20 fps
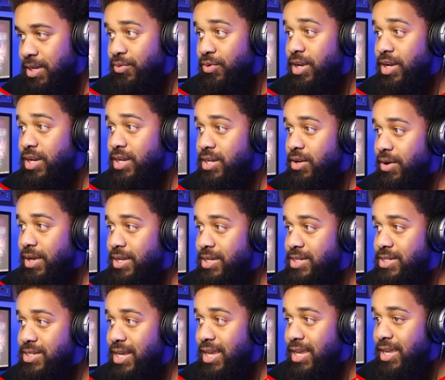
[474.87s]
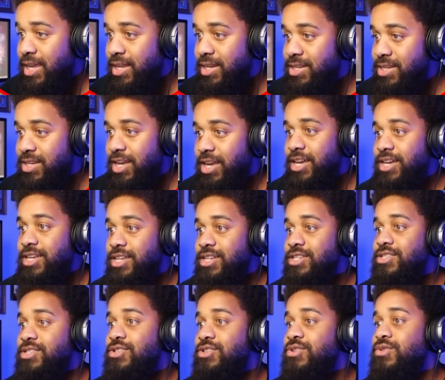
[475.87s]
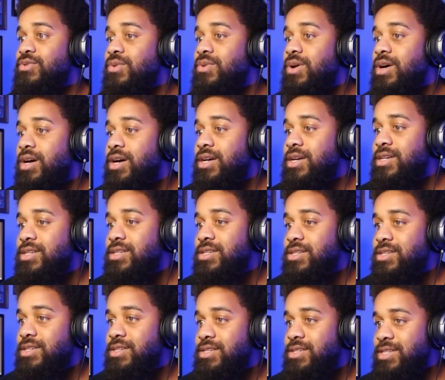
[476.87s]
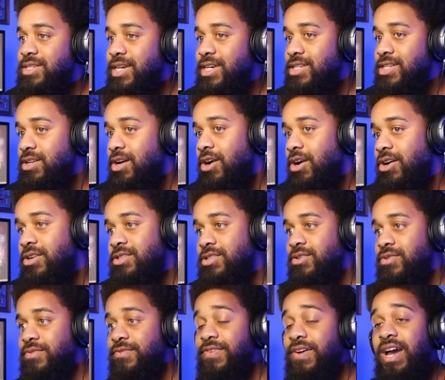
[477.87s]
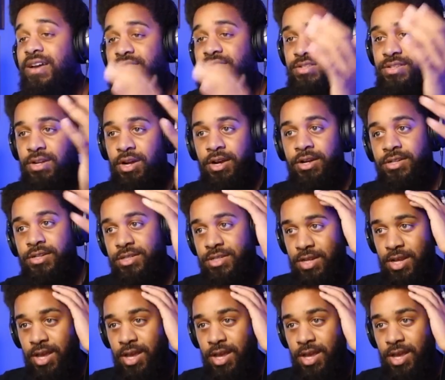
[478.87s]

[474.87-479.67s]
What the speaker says: we're going to go ahead and take it to 6 stars. So 5 stars